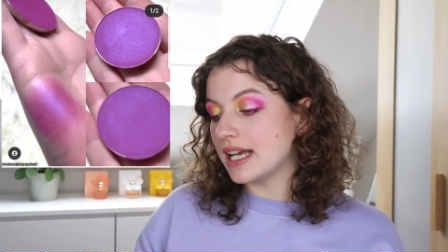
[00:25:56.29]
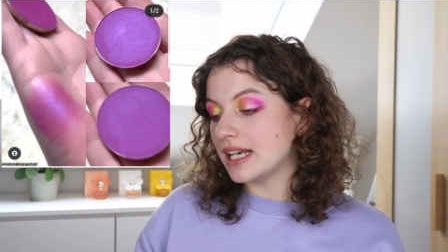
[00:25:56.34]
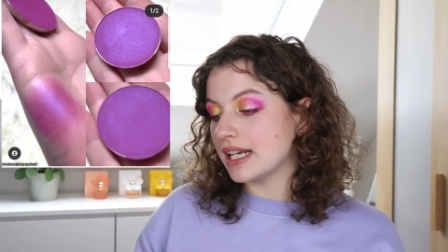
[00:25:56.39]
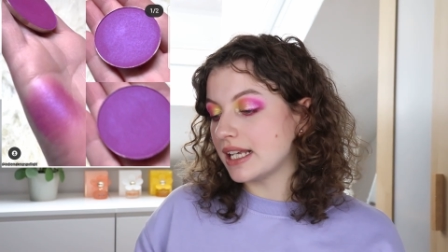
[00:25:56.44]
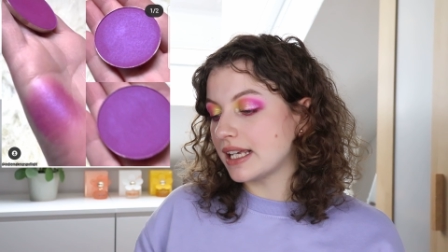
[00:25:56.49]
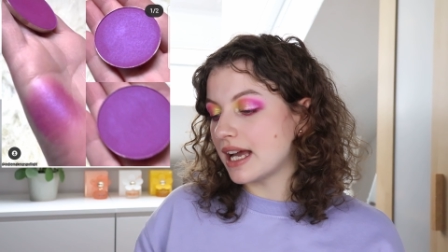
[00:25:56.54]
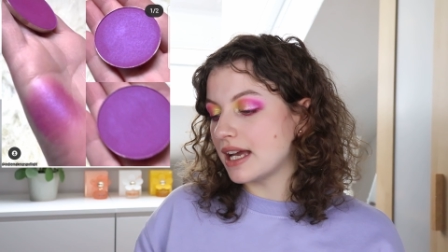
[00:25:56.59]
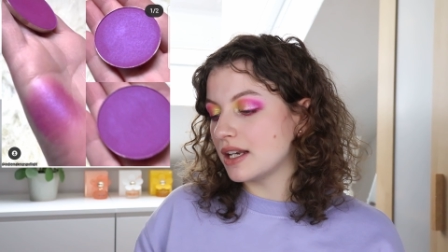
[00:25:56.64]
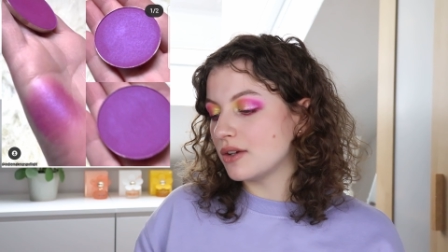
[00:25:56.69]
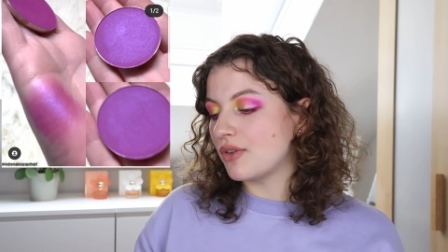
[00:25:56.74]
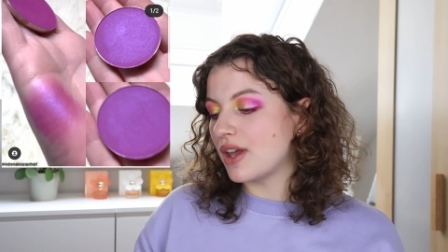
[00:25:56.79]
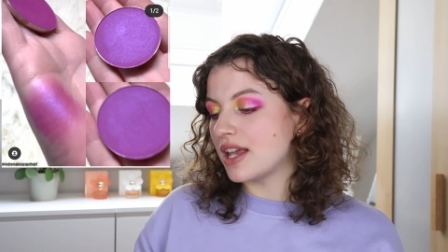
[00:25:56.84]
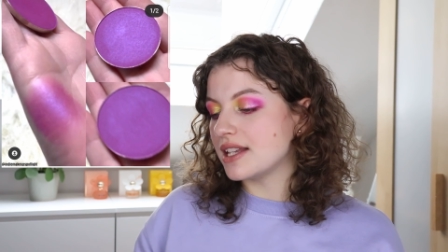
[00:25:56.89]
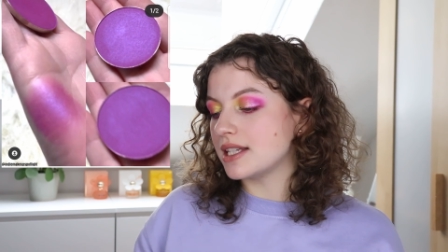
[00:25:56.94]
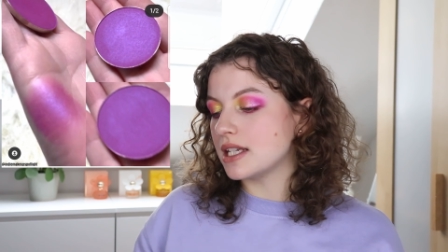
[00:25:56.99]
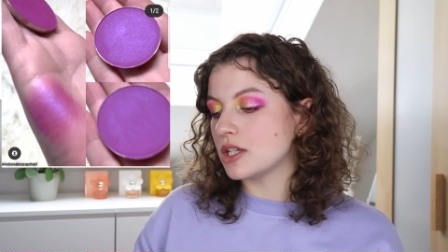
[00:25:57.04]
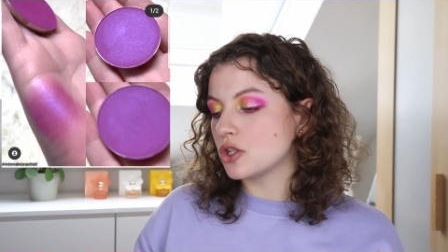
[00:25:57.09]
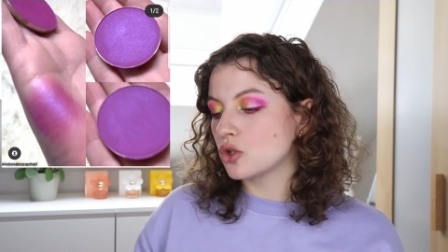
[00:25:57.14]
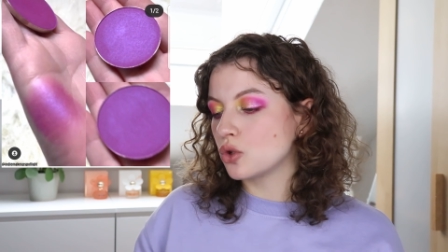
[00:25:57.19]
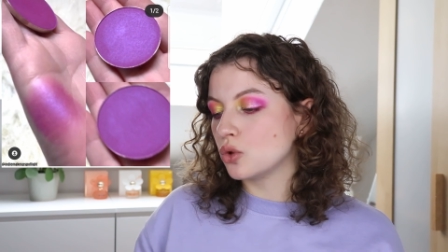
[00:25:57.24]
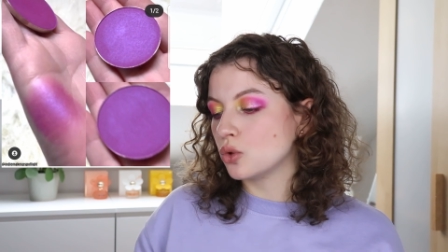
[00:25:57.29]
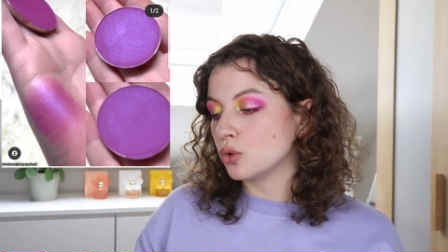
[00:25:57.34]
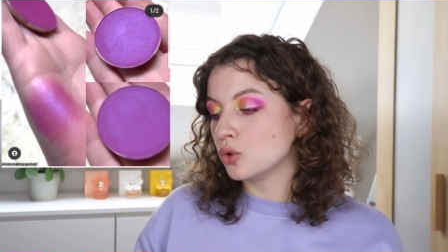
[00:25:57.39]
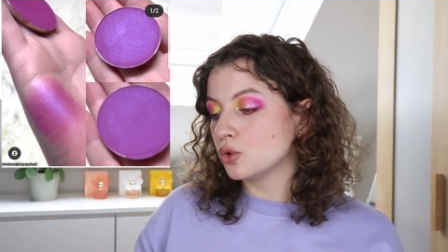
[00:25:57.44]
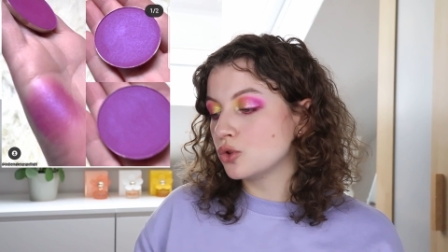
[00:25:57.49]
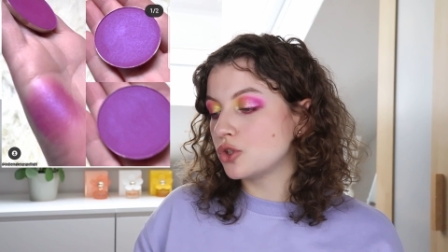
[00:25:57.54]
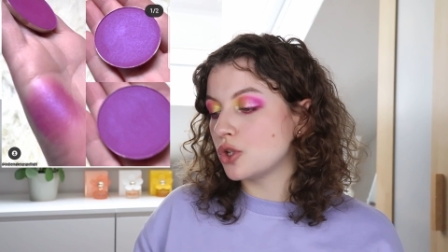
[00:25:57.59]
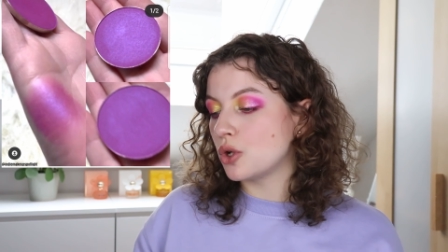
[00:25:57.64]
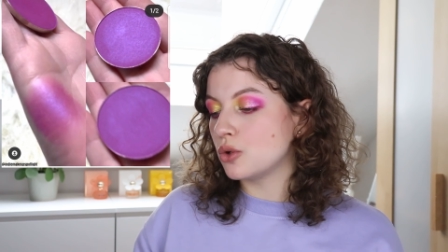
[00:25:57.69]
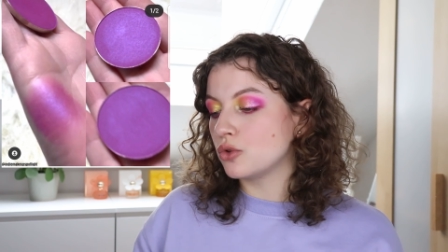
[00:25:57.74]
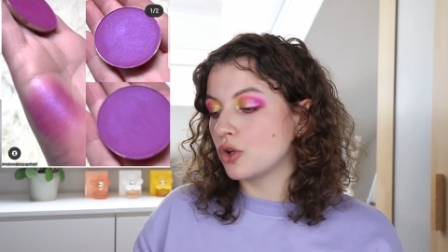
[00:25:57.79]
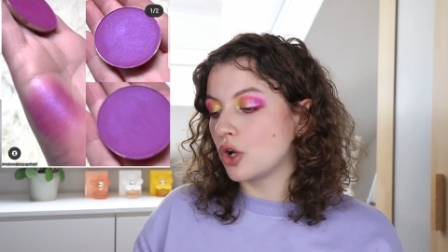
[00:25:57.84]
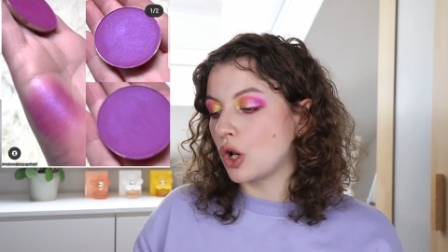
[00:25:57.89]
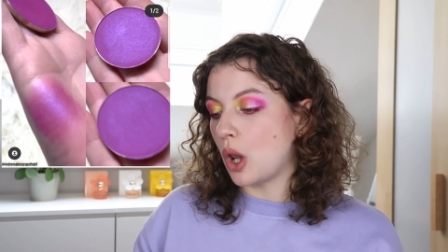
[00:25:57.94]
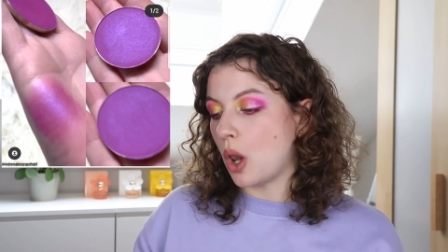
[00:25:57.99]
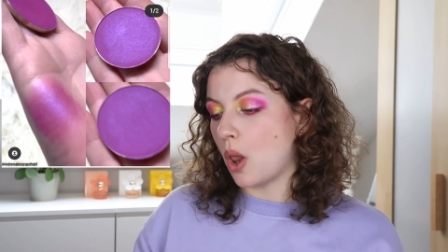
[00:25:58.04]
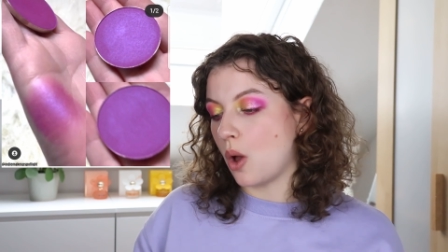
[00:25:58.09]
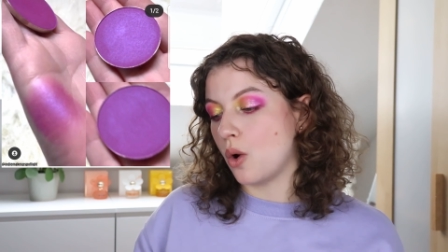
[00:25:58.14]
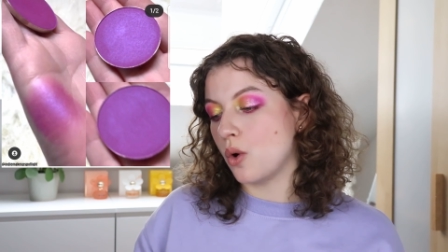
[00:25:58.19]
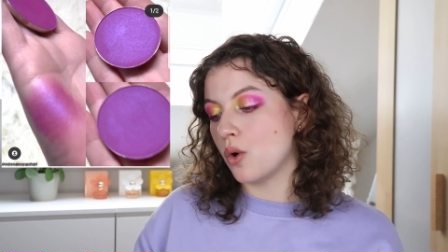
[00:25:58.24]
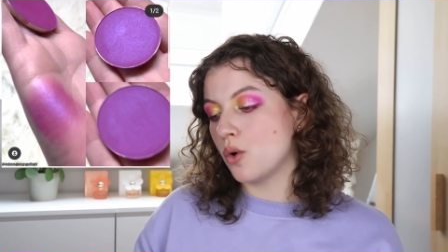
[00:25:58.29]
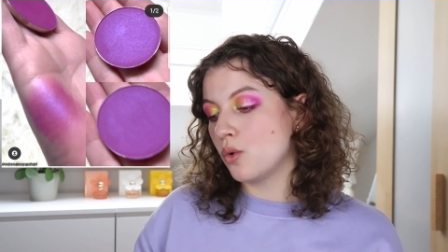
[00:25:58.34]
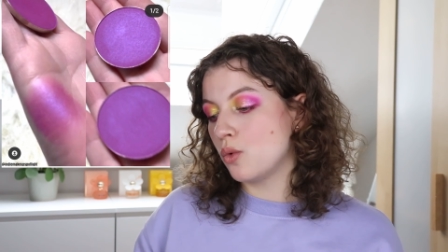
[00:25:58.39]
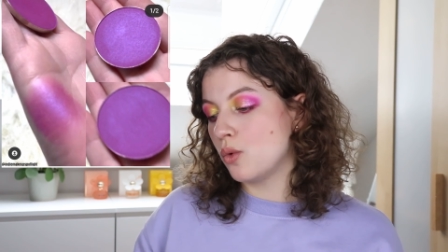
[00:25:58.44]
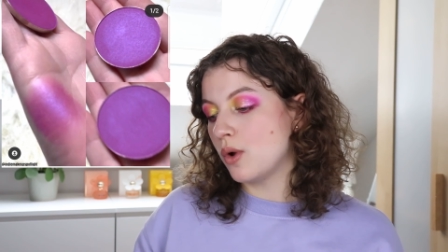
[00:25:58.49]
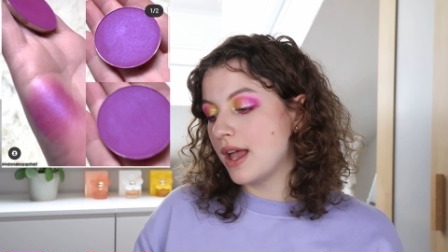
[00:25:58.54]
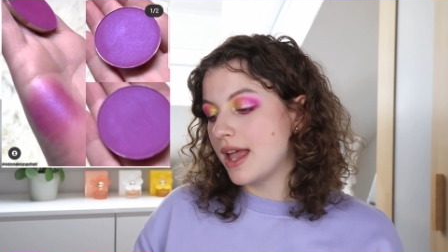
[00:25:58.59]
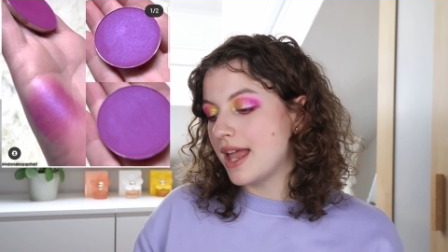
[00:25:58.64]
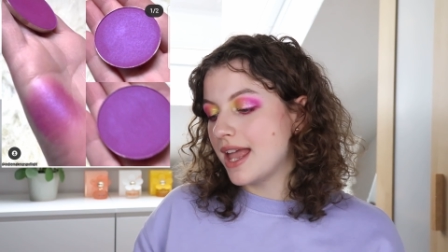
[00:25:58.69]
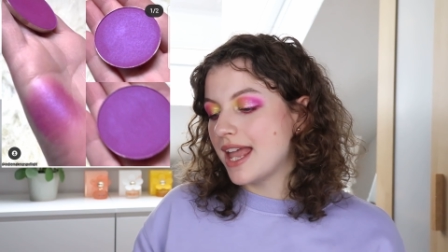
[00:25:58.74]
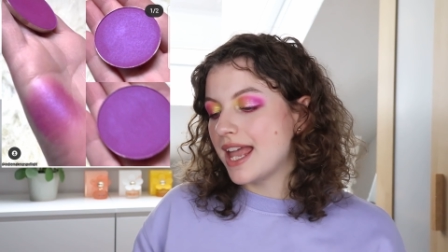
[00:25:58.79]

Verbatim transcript: It kind of has this cool tone glow.